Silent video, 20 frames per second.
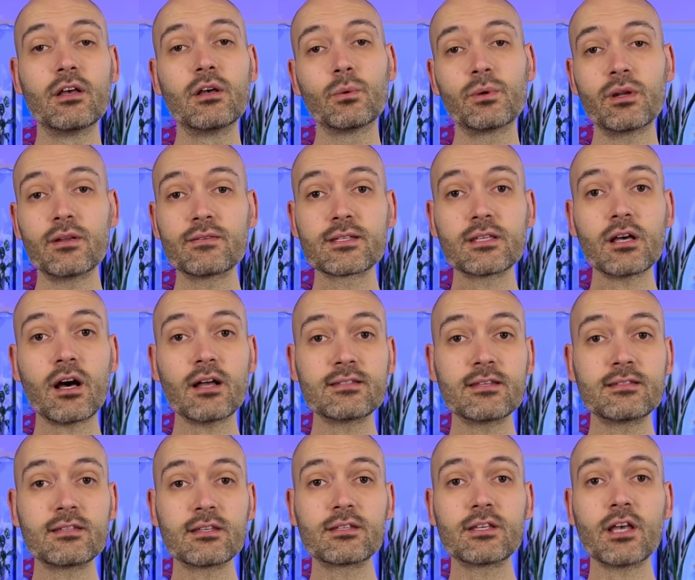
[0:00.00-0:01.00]
when they've
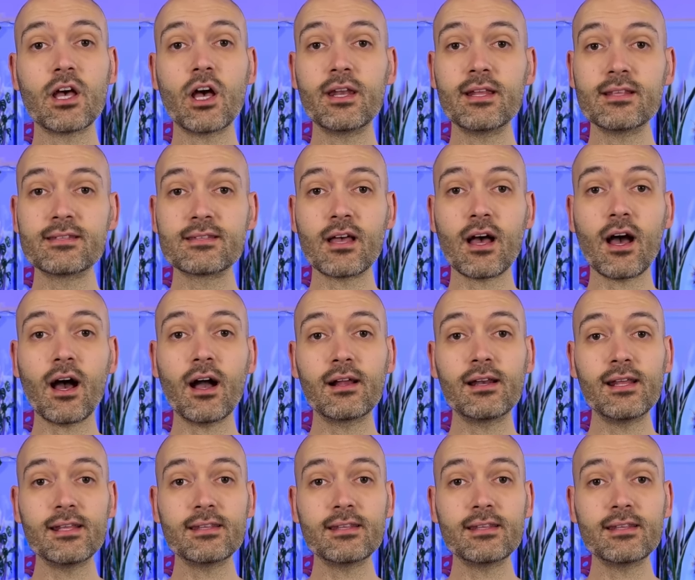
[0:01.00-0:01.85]
started to turn into ugly